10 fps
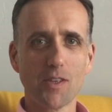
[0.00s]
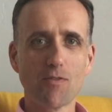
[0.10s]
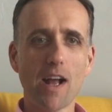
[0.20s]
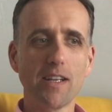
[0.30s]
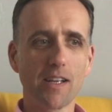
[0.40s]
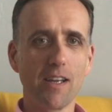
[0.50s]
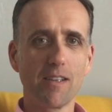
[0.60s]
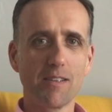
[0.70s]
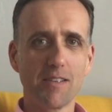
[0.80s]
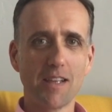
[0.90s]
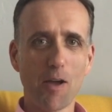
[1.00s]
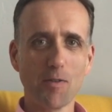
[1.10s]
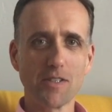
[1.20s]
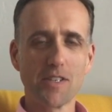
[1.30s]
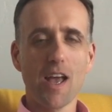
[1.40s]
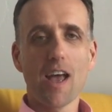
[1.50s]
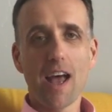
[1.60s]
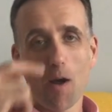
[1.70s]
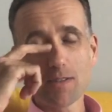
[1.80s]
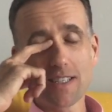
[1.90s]
Dreading it. I was
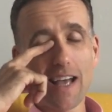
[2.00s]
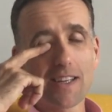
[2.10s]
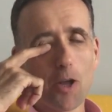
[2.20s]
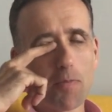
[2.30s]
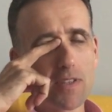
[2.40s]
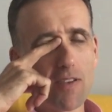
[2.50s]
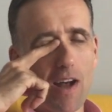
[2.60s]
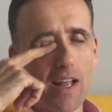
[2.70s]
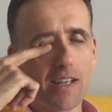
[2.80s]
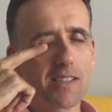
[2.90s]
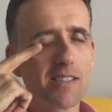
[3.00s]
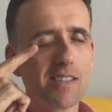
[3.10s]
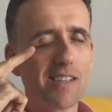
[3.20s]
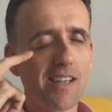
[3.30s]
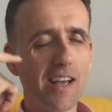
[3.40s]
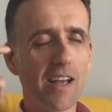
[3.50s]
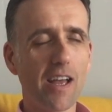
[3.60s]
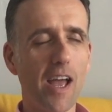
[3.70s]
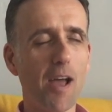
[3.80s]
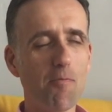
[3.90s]
the exact opposite of Alex.
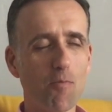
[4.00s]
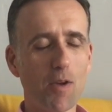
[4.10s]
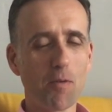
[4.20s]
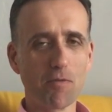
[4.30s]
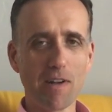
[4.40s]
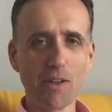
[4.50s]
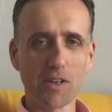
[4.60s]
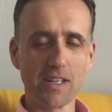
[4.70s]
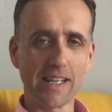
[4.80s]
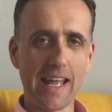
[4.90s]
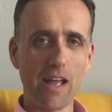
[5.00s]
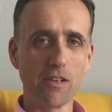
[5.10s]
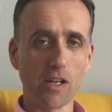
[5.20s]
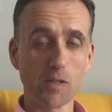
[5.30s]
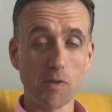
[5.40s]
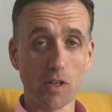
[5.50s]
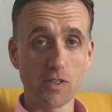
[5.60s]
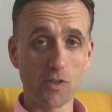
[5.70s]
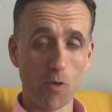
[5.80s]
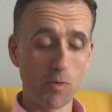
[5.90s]
We were really looking at the calendar because we got
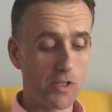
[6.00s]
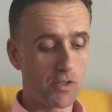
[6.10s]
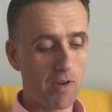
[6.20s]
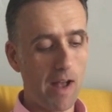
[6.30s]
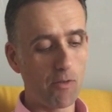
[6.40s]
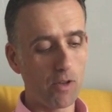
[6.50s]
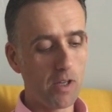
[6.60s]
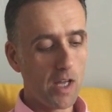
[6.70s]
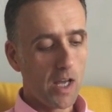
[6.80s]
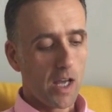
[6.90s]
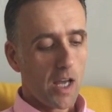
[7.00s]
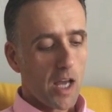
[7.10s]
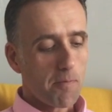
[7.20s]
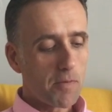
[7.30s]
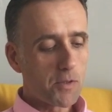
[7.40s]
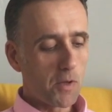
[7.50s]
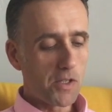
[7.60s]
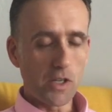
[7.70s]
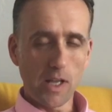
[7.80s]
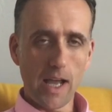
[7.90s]
so much travel between
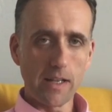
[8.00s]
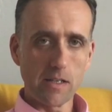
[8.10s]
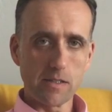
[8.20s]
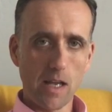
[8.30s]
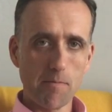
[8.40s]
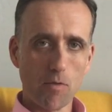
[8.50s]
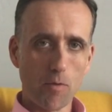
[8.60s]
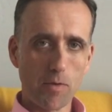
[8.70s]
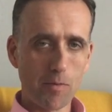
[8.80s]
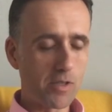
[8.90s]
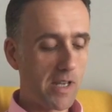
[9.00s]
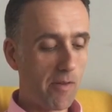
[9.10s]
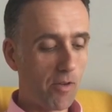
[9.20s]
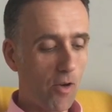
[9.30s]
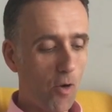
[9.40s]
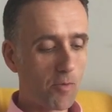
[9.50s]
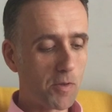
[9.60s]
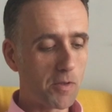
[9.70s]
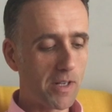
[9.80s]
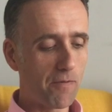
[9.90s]
July and December. We're pretty much never at home, so
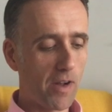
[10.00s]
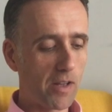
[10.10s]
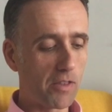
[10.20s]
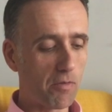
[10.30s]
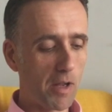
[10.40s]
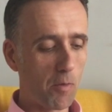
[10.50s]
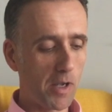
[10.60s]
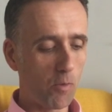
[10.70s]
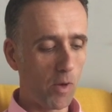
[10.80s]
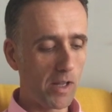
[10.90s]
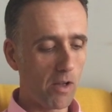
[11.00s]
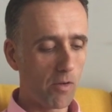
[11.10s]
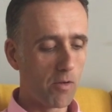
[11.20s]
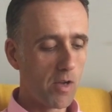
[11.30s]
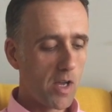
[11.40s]
we're trying to find a 3-week window